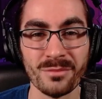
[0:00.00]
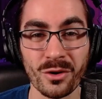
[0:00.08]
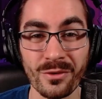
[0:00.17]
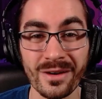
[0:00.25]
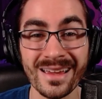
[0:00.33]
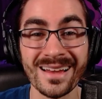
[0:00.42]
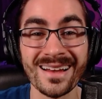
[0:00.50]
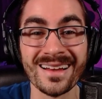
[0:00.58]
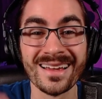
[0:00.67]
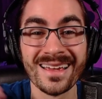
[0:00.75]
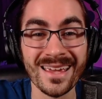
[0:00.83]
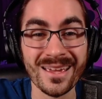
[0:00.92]

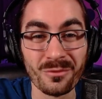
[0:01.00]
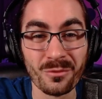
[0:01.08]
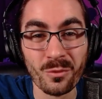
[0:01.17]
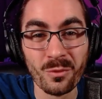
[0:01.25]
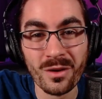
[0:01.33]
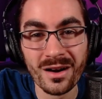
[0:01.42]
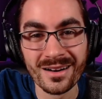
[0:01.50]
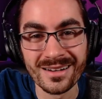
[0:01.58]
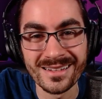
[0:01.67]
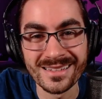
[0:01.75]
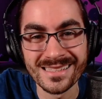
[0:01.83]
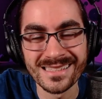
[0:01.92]
Maria, it
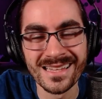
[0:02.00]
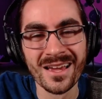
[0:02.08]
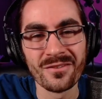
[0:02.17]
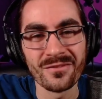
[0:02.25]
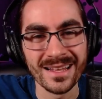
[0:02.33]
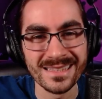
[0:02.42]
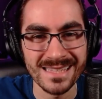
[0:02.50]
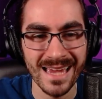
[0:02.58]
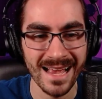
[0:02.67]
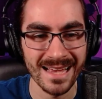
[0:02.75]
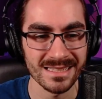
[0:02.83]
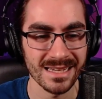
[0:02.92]
works.
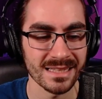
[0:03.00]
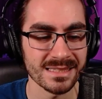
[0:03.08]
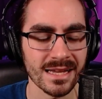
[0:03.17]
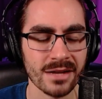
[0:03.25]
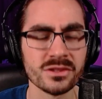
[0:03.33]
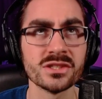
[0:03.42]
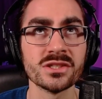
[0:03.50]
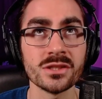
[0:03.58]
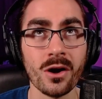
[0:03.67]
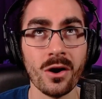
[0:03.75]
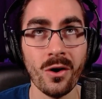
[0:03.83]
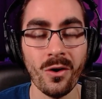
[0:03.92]
Fantastic. It sounds
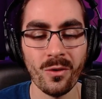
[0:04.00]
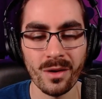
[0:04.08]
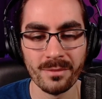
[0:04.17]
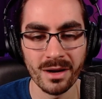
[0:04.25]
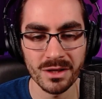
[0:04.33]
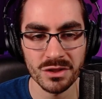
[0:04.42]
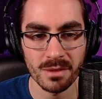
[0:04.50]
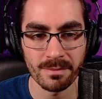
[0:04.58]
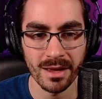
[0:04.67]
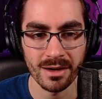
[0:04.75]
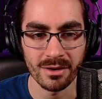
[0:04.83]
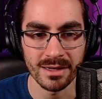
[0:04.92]
so much
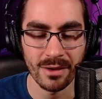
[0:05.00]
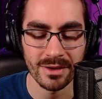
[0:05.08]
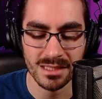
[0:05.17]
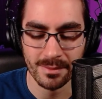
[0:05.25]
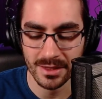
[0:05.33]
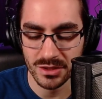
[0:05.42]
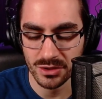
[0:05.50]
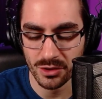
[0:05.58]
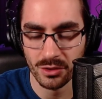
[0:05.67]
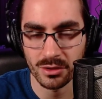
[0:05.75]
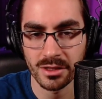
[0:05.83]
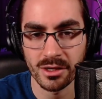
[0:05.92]
better. Now, as I mentioned
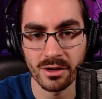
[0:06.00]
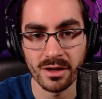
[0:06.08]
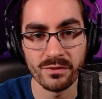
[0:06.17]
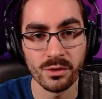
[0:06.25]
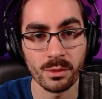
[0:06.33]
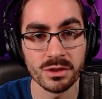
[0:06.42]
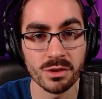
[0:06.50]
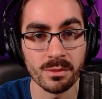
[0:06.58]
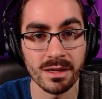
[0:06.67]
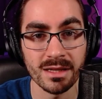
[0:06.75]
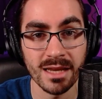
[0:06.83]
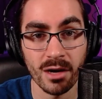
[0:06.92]
earlier, if you were
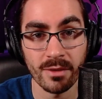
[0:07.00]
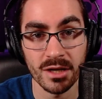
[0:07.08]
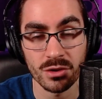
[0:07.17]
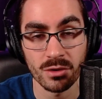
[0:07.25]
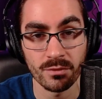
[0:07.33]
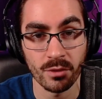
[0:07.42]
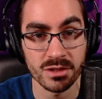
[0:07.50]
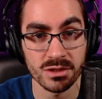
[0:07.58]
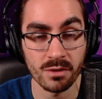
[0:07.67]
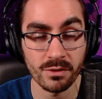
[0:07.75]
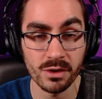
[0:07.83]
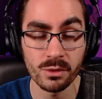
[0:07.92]
doing narration or
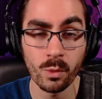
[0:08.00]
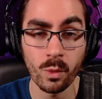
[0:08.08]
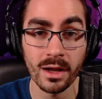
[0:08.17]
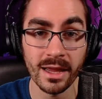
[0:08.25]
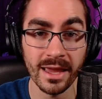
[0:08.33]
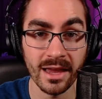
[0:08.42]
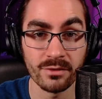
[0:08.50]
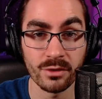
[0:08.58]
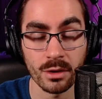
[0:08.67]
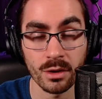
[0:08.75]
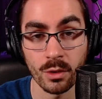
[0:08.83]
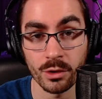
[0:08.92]
voiceover, you'd want to have
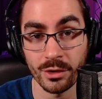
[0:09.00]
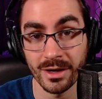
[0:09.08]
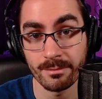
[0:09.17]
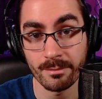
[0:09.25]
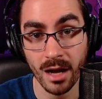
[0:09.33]
your recorder in